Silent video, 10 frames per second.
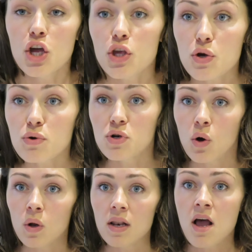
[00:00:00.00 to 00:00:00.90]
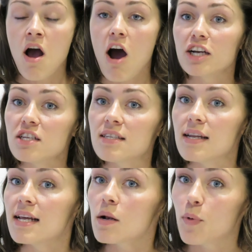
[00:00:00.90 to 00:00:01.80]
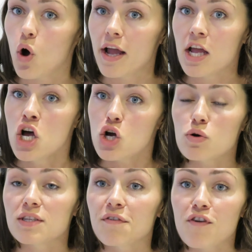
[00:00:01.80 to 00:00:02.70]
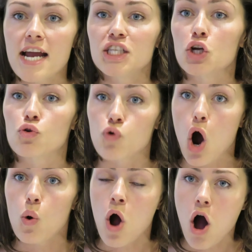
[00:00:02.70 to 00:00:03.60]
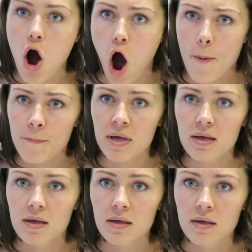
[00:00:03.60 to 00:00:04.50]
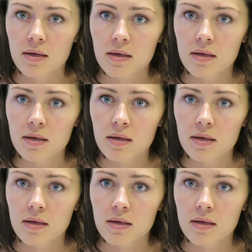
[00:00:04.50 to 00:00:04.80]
You, Noel, are just a little boy who is afraid to grow up.